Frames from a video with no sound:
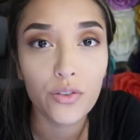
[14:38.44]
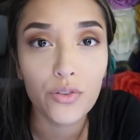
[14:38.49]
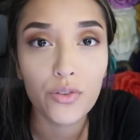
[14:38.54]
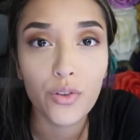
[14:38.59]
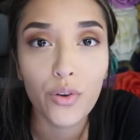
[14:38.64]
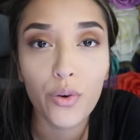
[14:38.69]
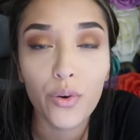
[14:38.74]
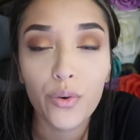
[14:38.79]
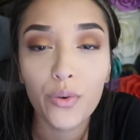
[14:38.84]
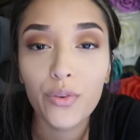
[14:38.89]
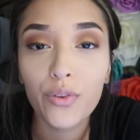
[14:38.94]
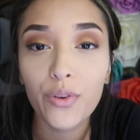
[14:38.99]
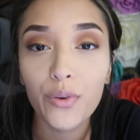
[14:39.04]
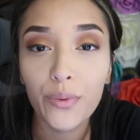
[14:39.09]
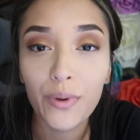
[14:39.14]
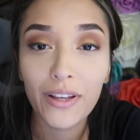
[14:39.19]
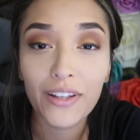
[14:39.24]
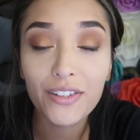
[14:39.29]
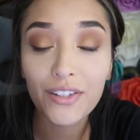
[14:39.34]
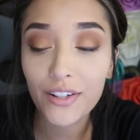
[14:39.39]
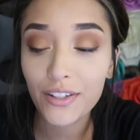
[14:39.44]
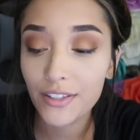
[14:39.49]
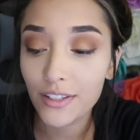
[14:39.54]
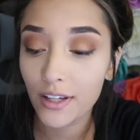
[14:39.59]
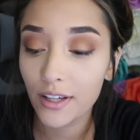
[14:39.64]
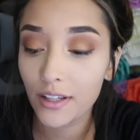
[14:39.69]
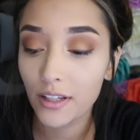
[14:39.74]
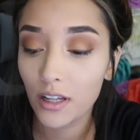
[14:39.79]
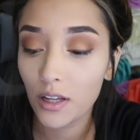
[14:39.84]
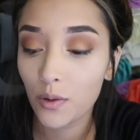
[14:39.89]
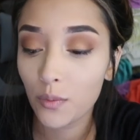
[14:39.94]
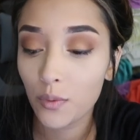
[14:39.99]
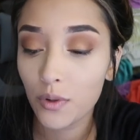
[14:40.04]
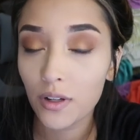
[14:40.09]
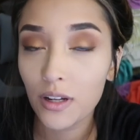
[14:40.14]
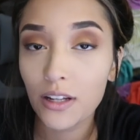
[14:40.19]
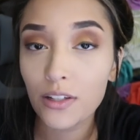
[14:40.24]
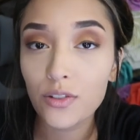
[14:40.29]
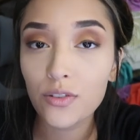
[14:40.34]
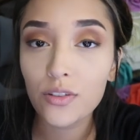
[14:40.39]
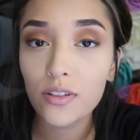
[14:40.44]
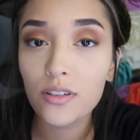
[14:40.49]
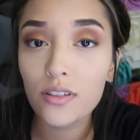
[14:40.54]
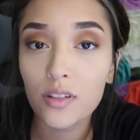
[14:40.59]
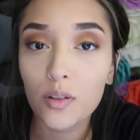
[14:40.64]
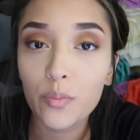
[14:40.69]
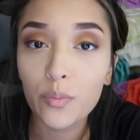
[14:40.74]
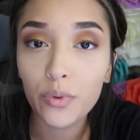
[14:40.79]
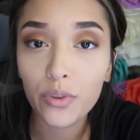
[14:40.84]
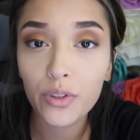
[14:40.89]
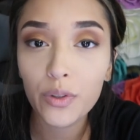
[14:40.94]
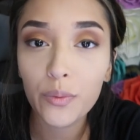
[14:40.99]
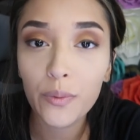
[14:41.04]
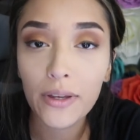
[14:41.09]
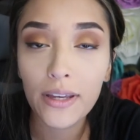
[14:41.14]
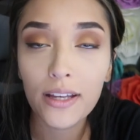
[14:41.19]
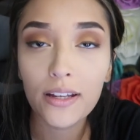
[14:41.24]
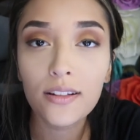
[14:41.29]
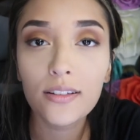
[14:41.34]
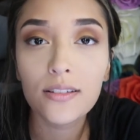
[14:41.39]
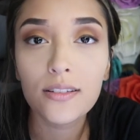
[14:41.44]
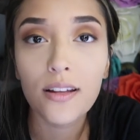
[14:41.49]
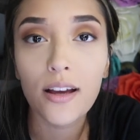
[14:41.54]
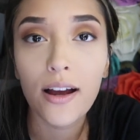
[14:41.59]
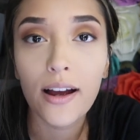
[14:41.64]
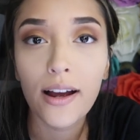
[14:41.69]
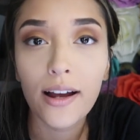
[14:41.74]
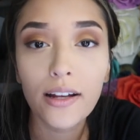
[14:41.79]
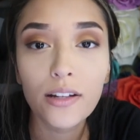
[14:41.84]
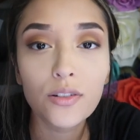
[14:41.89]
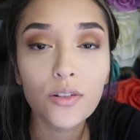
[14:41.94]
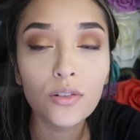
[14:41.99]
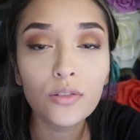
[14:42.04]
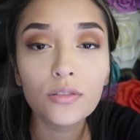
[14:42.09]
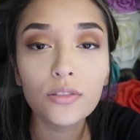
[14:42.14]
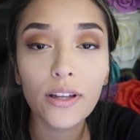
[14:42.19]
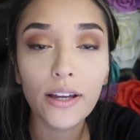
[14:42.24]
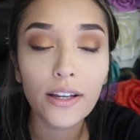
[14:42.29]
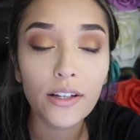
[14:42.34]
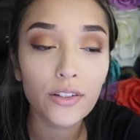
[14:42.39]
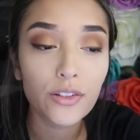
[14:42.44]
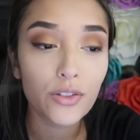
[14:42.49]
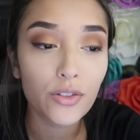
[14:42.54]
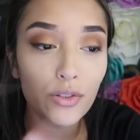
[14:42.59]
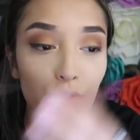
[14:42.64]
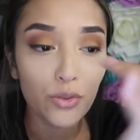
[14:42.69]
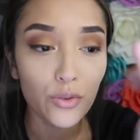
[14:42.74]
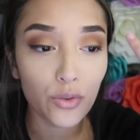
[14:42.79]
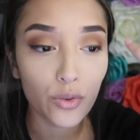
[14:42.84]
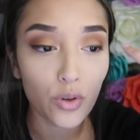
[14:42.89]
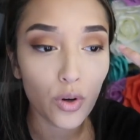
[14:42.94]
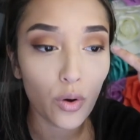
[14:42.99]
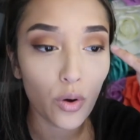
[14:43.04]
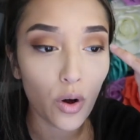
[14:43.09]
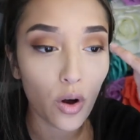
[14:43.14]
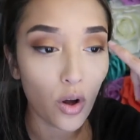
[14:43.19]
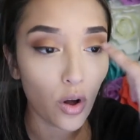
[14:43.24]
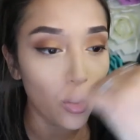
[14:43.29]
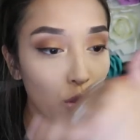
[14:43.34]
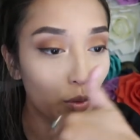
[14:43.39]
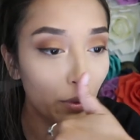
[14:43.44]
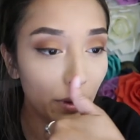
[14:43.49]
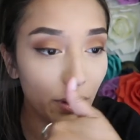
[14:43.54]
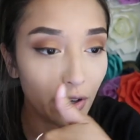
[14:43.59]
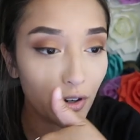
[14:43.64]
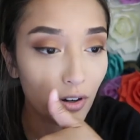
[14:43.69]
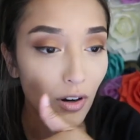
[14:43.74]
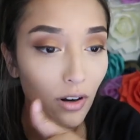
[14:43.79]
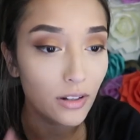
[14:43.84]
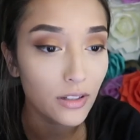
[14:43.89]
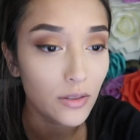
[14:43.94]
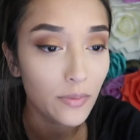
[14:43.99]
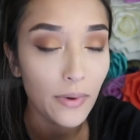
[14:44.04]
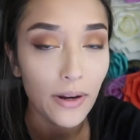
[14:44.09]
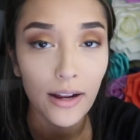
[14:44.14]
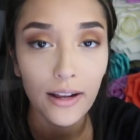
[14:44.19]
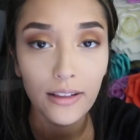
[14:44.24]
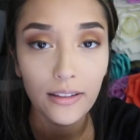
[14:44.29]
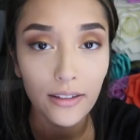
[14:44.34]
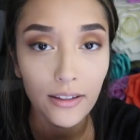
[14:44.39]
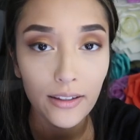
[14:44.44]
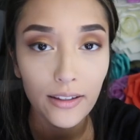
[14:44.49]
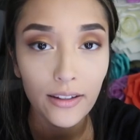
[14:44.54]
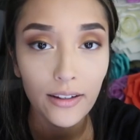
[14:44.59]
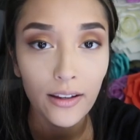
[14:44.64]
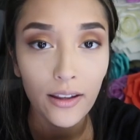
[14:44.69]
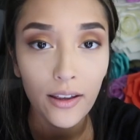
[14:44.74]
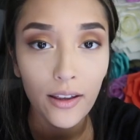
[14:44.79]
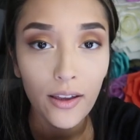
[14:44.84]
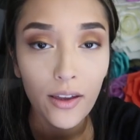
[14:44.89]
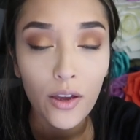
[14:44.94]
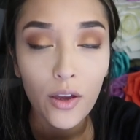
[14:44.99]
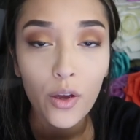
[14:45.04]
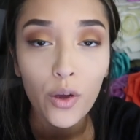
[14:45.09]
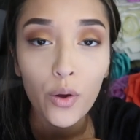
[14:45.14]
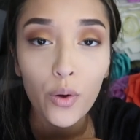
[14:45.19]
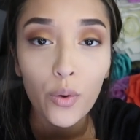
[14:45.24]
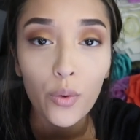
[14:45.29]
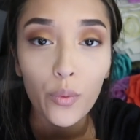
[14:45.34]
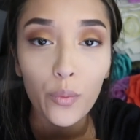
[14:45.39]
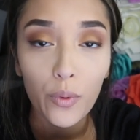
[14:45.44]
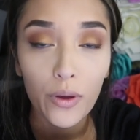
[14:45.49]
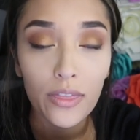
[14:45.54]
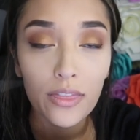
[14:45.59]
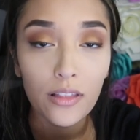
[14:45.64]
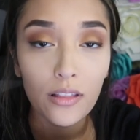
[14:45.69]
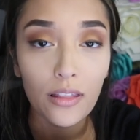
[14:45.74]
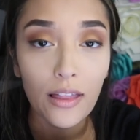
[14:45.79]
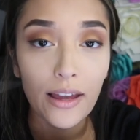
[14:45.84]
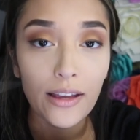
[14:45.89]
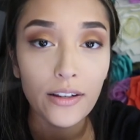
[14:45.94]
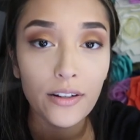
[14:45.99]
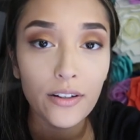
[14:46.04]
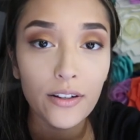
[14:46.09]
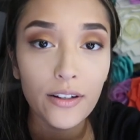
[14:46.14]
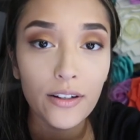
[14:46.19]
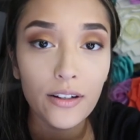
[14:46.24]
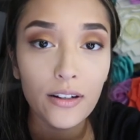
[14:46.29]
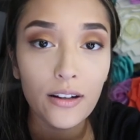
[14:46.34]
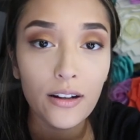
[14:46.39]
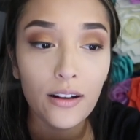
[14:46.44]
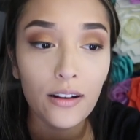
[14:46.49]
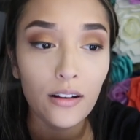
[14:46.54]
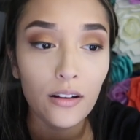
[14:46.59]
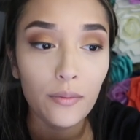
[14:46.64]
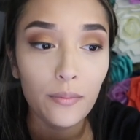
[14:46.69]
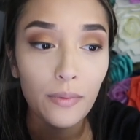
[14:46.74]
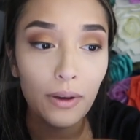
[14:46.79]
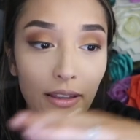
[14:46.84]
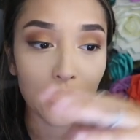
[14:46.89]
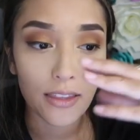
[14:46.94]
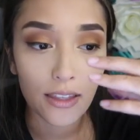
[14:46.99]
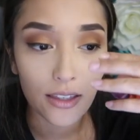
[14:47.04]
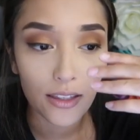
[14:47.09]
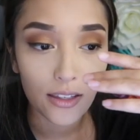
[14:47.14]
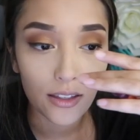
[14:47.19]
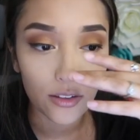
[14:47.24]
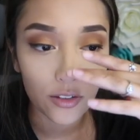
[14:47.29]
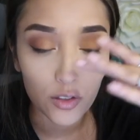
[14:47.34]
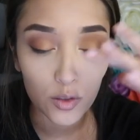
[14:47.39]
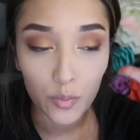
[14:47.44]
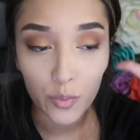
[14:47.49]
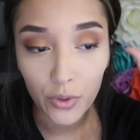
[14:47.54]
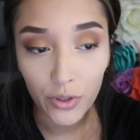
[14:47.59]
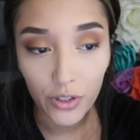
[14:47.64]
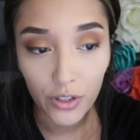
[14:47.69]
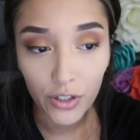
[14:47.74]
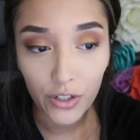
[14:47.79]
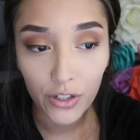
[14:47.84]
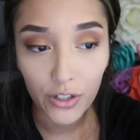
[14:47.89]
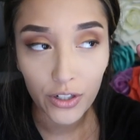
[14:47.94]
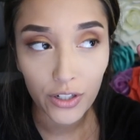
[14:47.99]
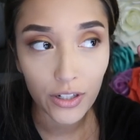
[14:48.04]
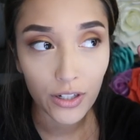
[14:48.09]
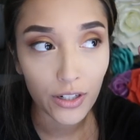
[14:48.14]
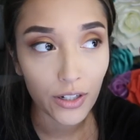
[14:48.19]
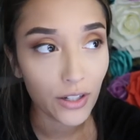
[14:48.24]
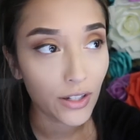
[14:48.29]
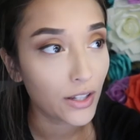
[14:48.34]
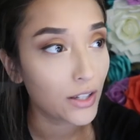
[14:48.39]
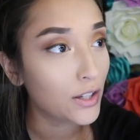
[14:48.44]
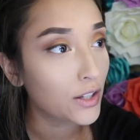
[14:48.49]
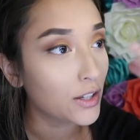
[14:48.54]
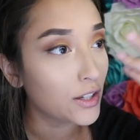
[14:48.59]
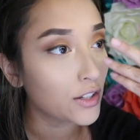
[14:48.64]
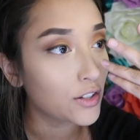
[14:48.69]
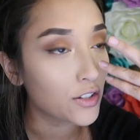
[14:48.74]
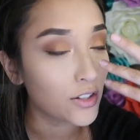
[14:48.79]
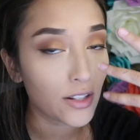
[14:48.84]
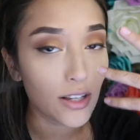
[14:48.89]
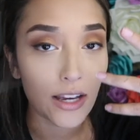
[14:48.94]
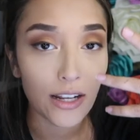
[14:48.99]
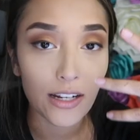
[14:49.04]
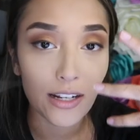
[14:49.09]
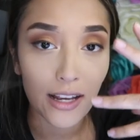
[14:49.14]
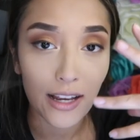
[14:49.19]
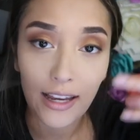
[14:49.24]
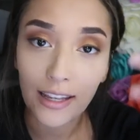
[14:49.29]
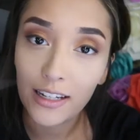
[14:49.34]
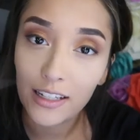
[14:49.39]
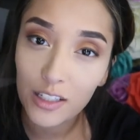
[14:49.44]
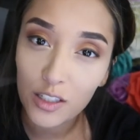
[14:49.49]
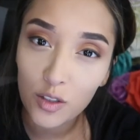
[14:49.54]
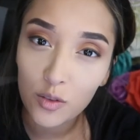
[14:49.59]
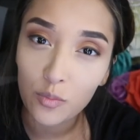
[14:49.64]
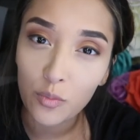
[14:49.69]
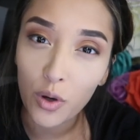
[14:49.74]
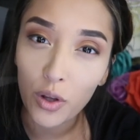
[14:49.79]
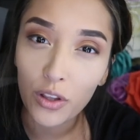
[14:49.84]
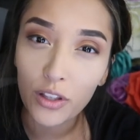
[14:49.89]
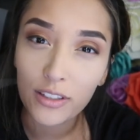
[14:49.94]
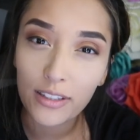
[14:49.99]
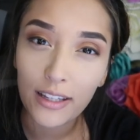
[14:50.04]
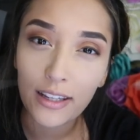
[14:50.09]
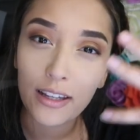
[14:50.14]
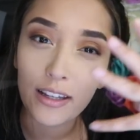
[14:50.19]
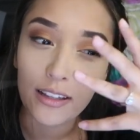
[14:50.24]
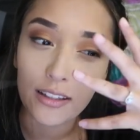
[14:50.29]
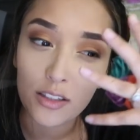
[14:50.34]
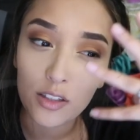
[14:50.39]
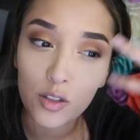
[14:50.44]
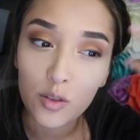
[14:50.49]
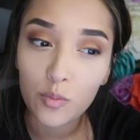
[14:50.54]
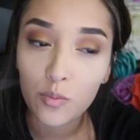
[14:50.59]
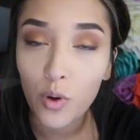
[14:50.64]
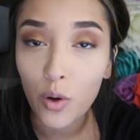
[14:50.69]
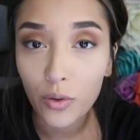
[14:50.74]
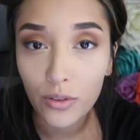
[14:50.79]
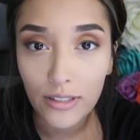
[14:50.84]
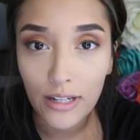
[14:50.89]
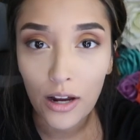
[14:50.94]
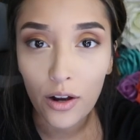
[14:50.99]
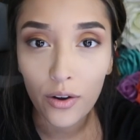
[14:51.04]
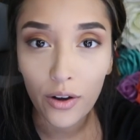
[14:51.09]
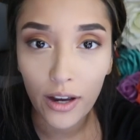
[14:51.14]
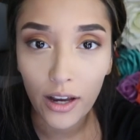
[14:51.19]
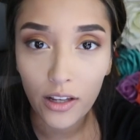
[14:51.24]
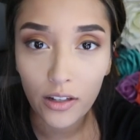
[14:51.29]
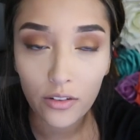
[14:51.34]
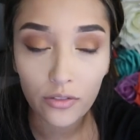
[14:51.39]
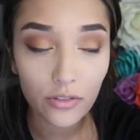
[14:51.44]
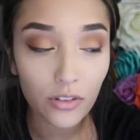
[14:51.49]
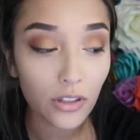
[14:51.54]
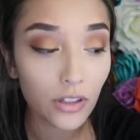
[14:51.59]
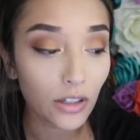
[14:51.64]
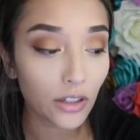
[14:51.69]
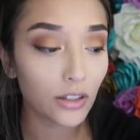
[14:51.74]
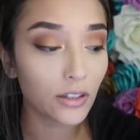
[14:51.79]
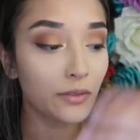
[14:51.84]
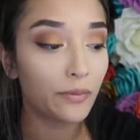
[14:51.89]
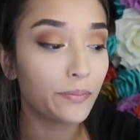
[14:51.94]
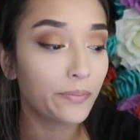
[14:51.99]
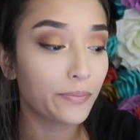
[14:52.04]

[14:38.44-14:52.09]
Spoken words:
So the wings are done, and when I do the simpler wings, I don't like to go all the way across my eyelid with the liner. I think it looks prettier, just kind of looks like a smoked out kind of look.